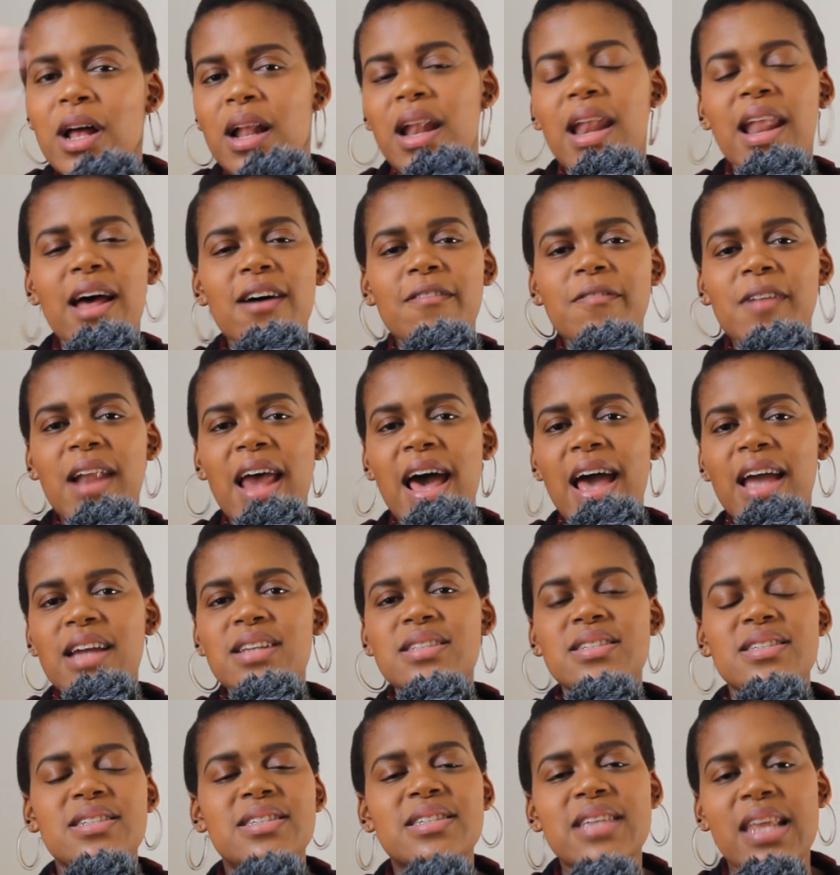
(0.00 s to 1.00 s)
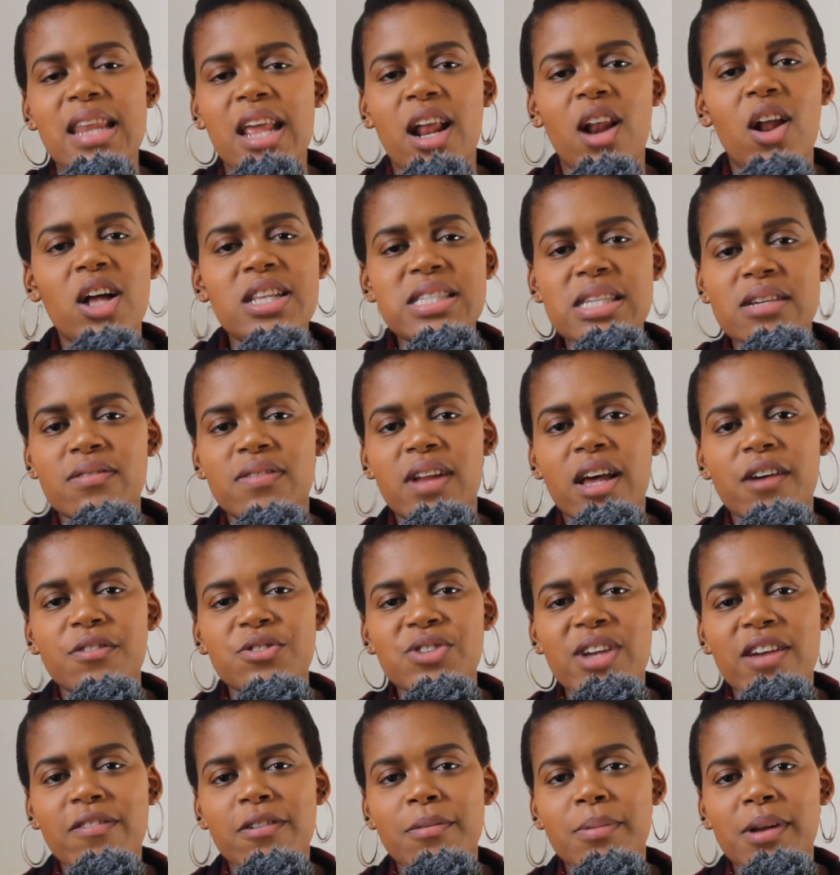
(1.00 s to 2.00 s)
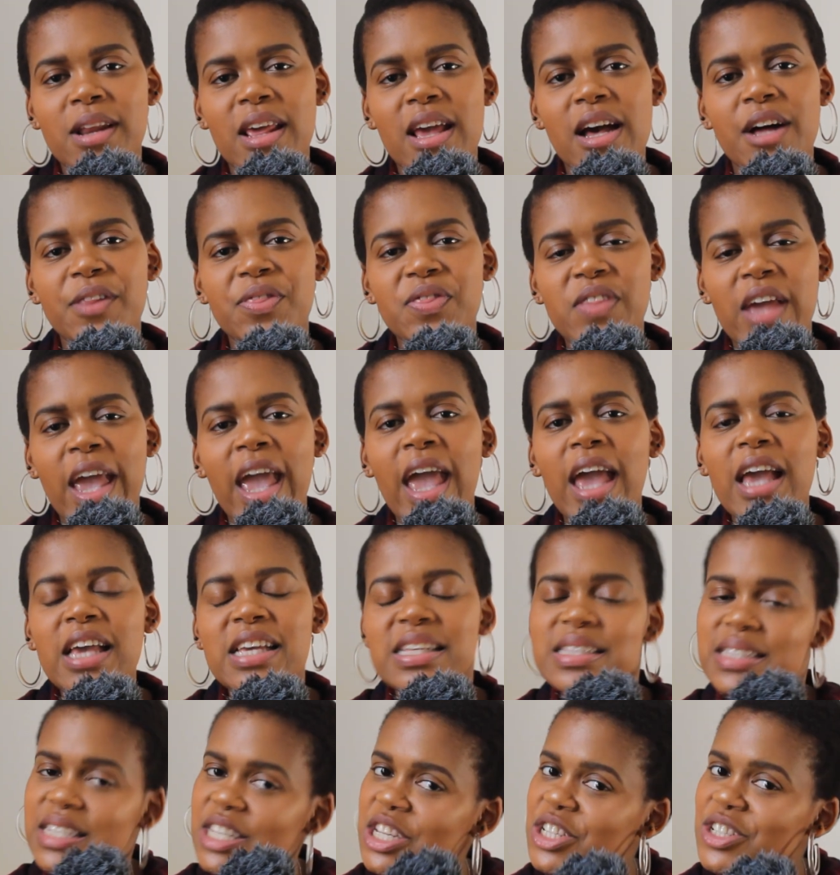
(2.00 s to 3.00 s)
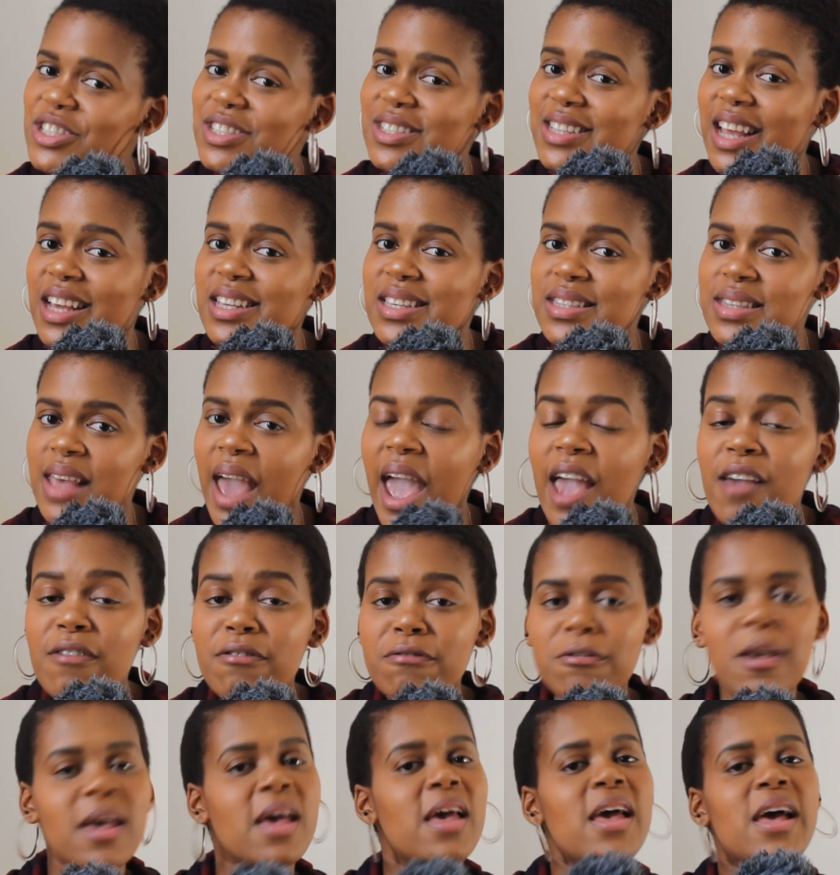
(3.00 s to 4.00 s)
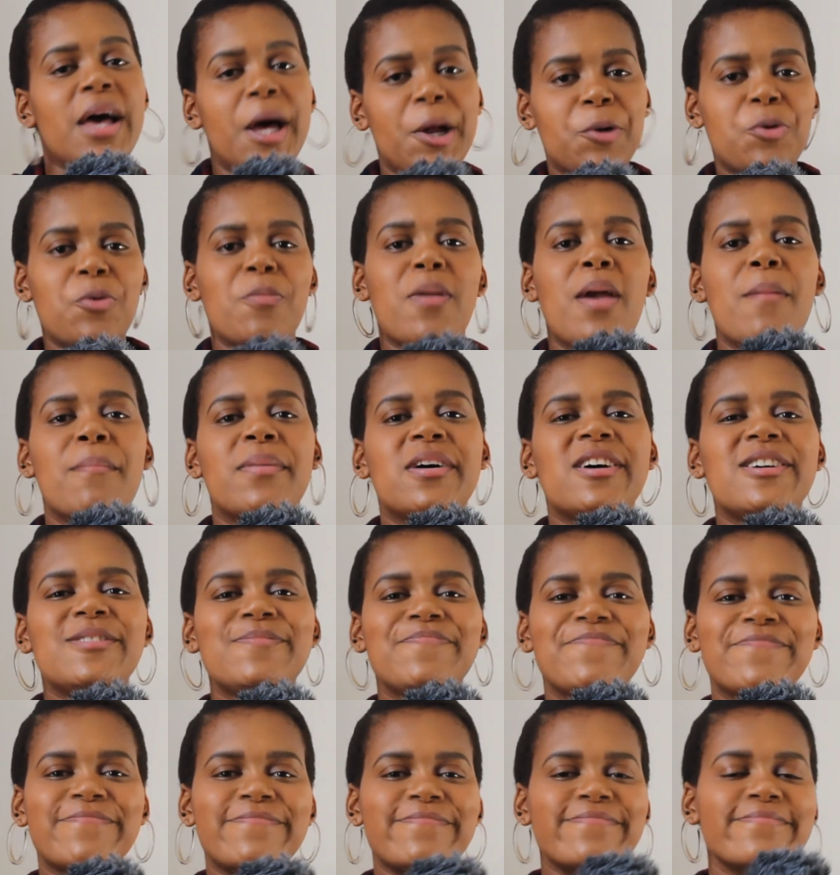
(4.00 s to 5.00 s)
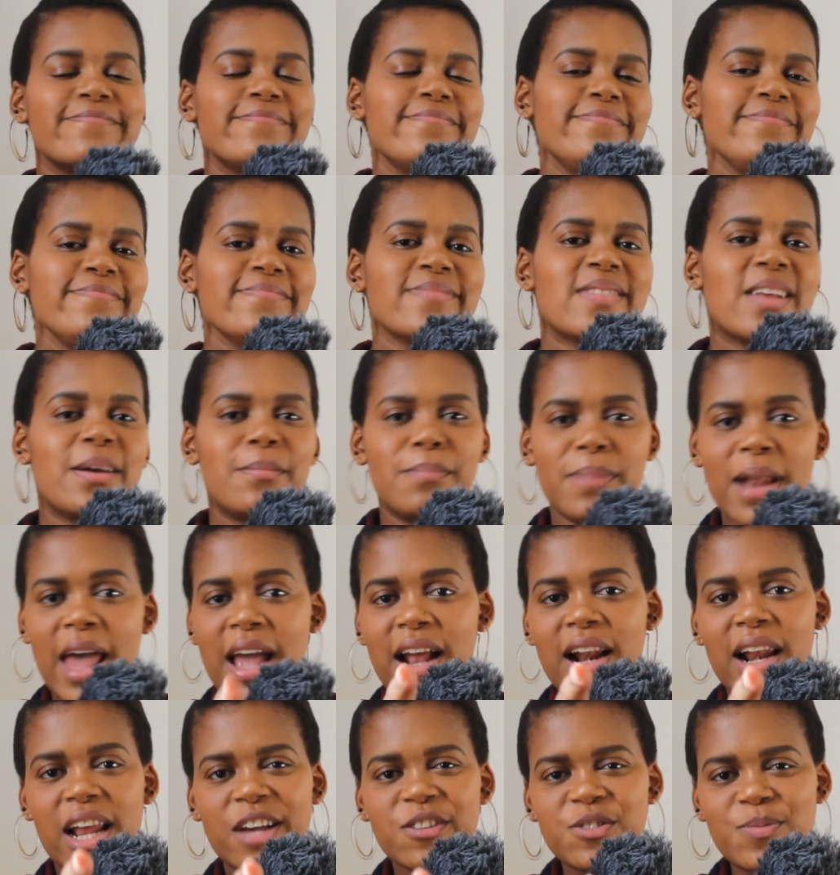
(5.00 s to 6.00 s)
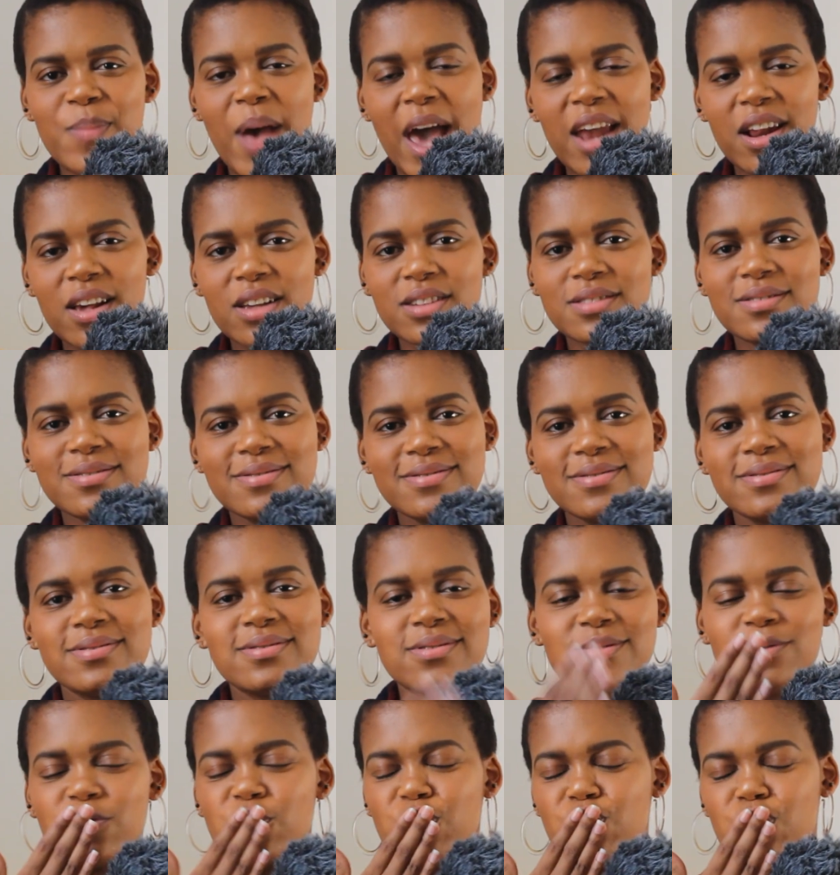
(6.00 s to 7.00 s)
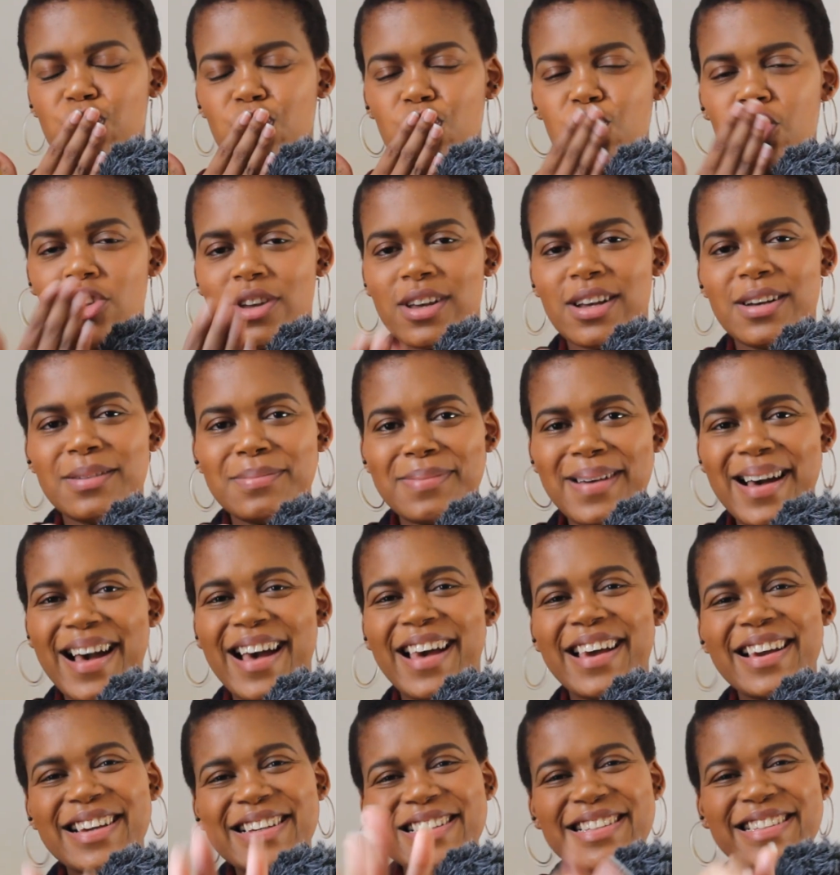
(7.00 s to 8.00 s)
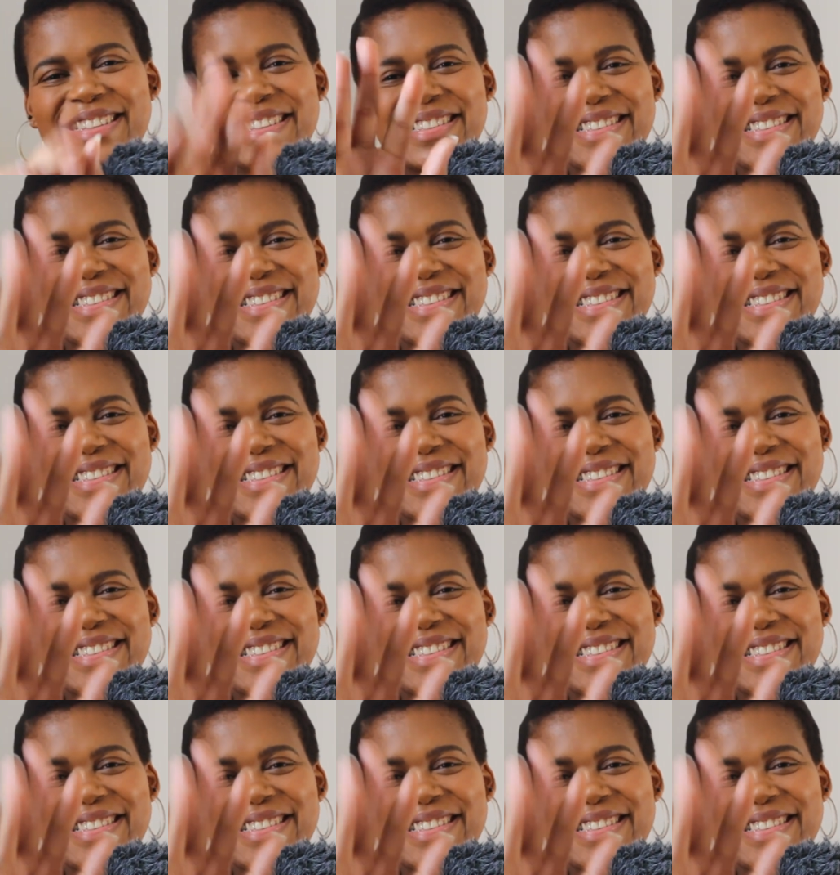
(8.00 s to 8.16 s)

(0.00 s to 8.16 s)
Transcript: Love, light, and sending lots of love to everybody out there. Continue to stay safe, and remember, Black Lives Matter. Bye.